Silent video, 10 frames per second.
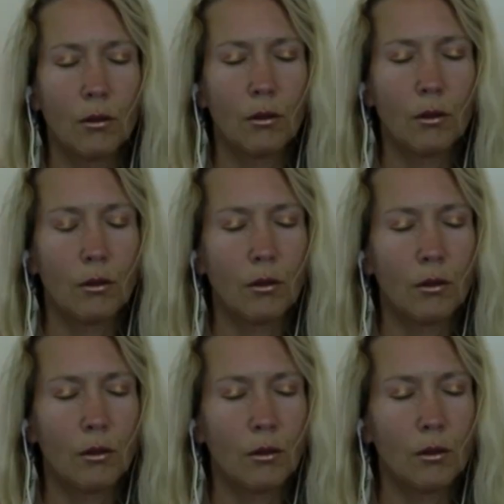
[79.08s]

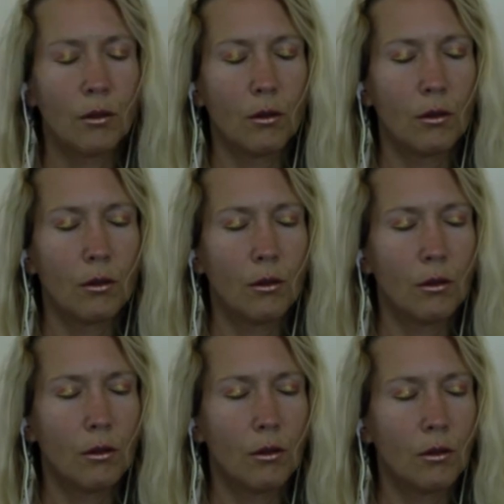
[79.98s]

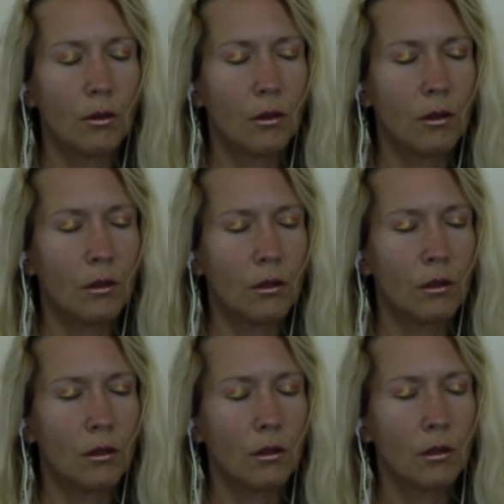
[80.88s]

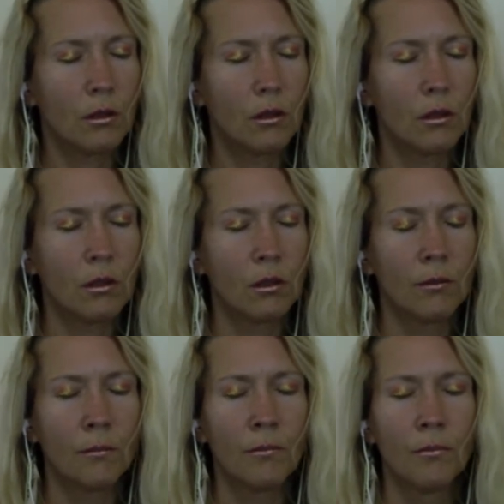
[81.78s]

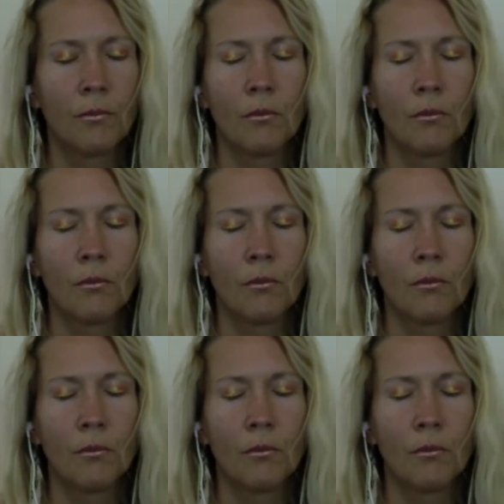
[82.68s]
[no speech]